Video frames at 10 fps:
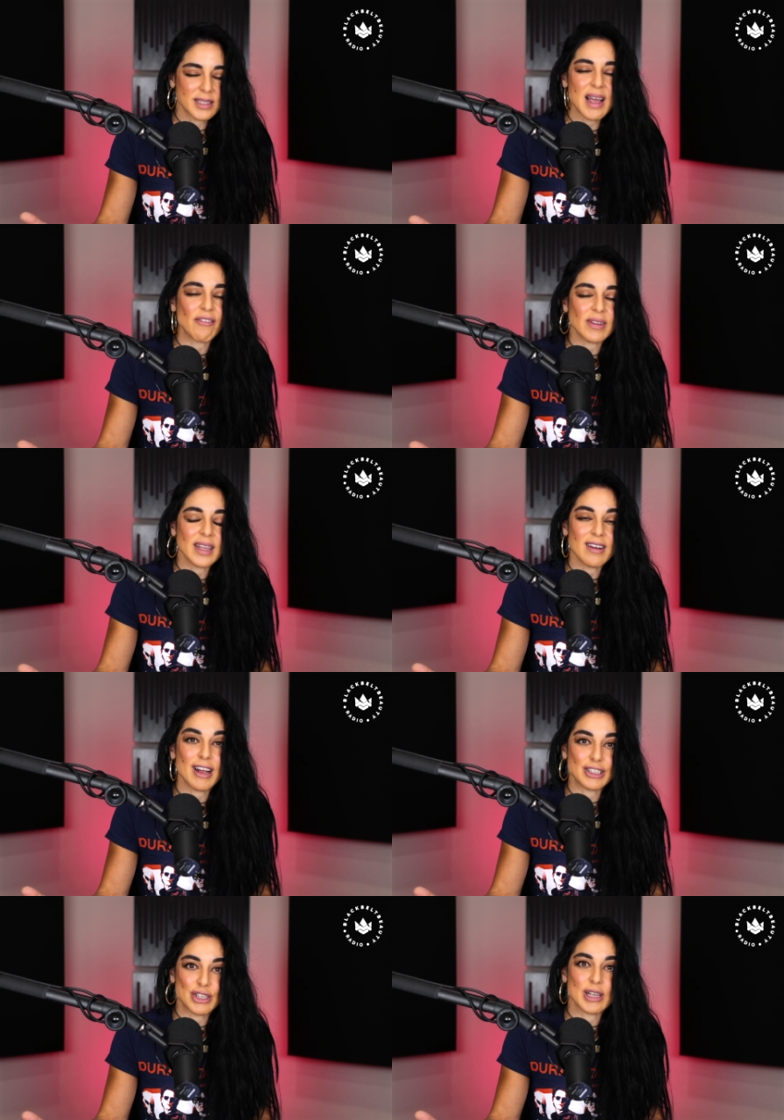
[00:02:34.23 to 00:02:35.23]
definitely
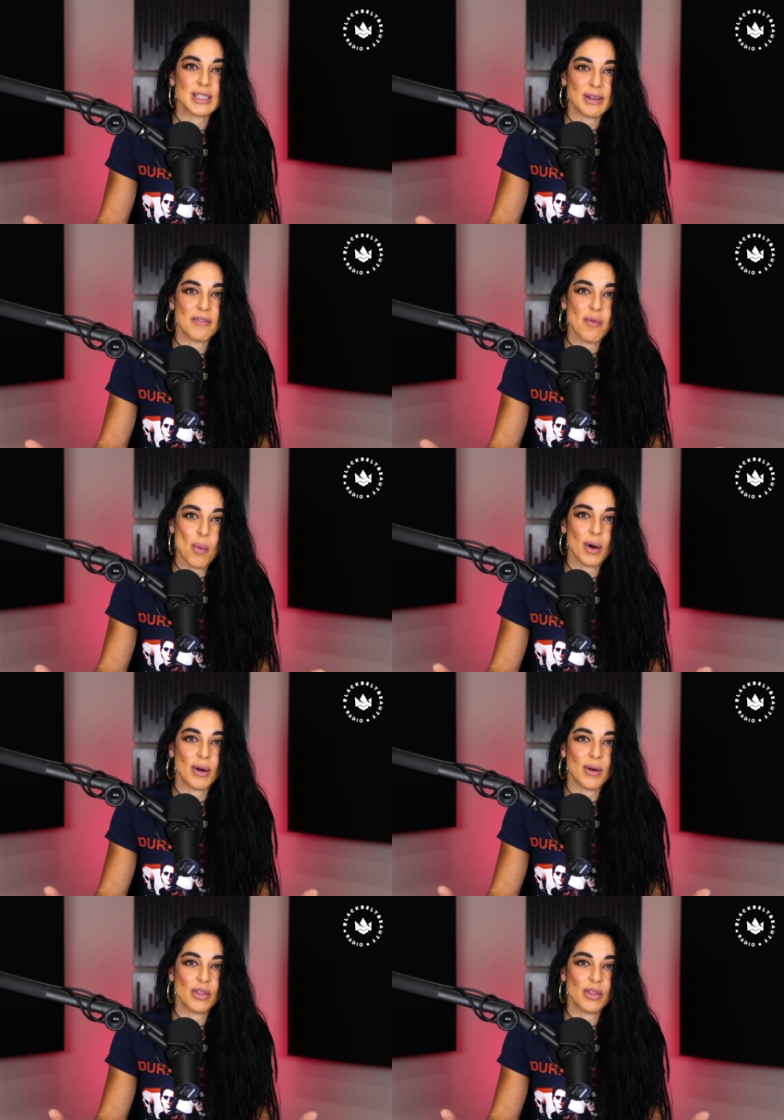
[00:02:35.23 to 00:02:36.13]
not just for